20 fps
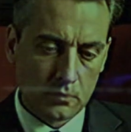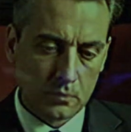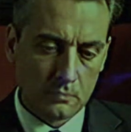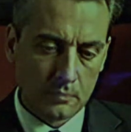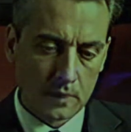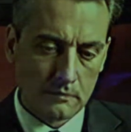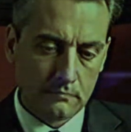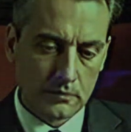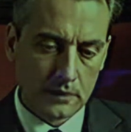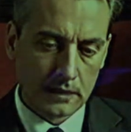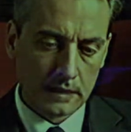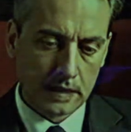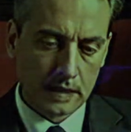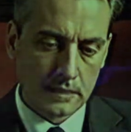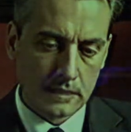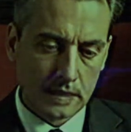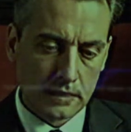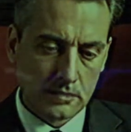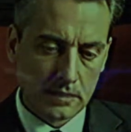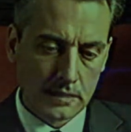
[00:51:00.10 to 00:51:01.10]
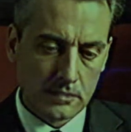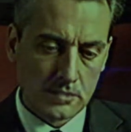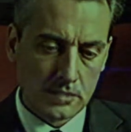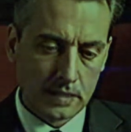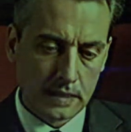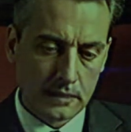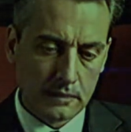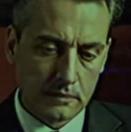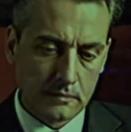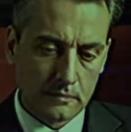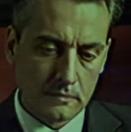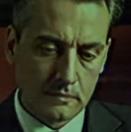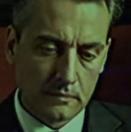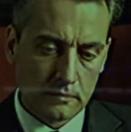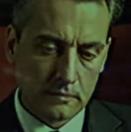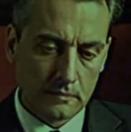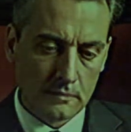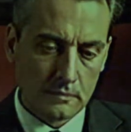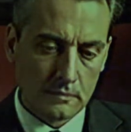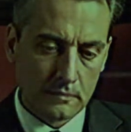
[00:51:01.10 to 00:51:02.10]
grew puffily and hideously.
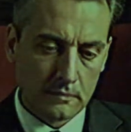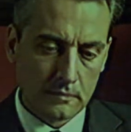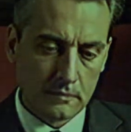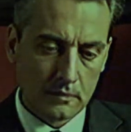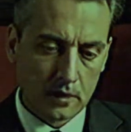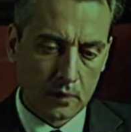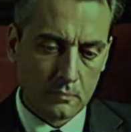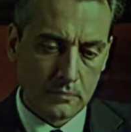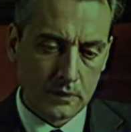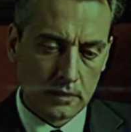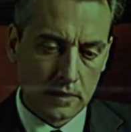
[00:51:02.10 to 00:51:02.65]
On